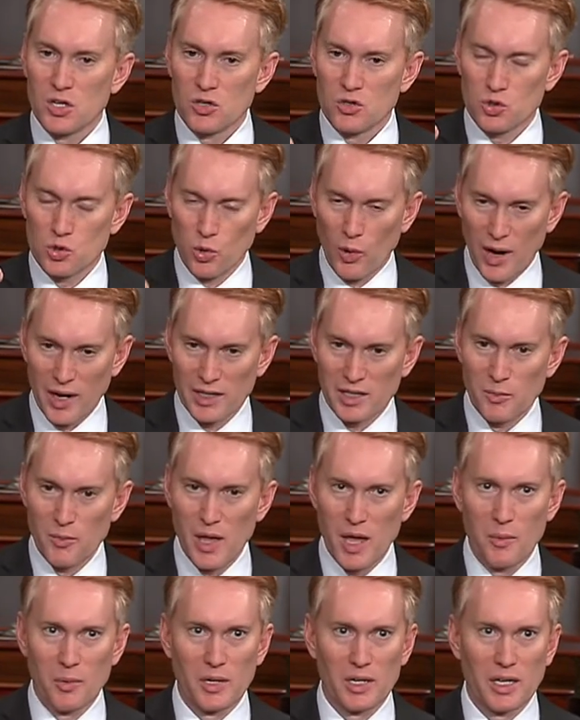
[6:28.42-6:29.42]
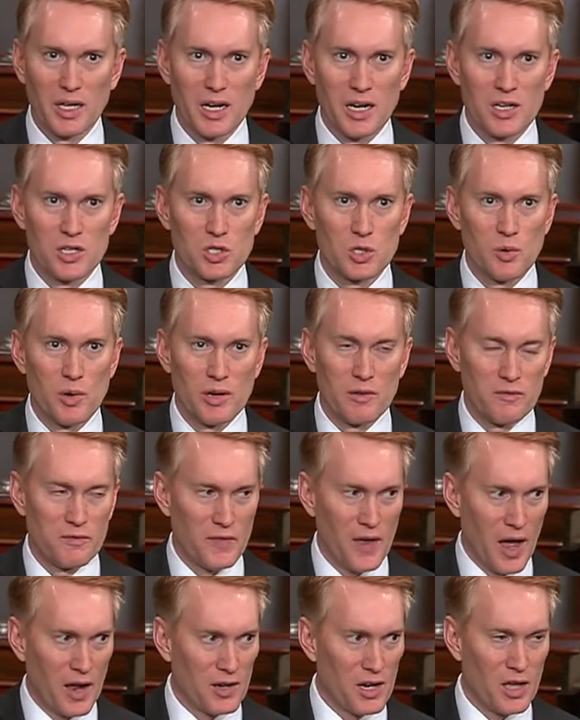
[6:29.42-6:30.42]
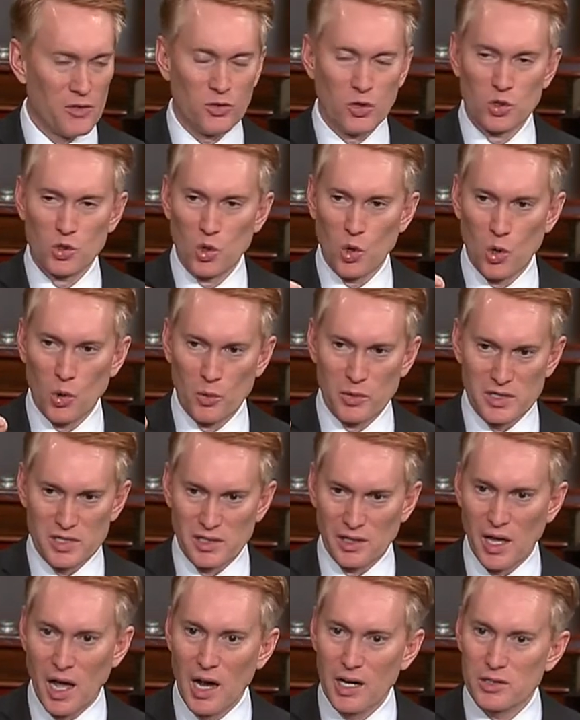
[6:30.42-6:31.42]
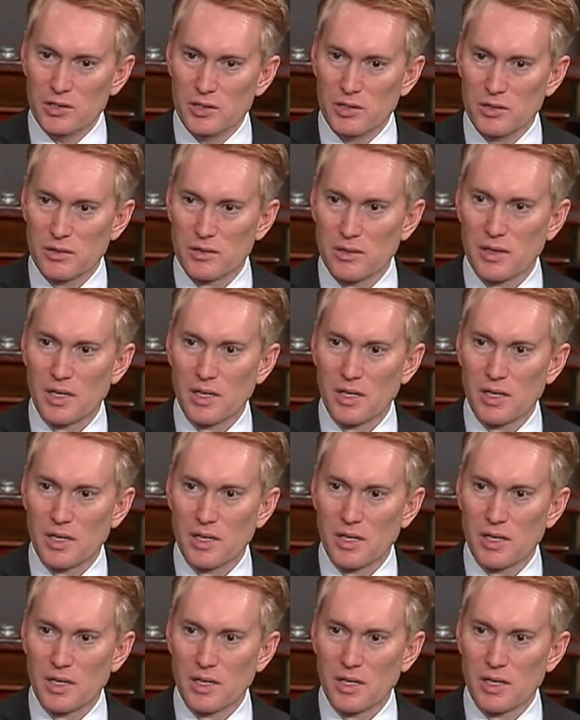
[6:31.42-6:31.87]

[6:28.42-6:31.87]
tried to be able to get into it, found out the door was locked,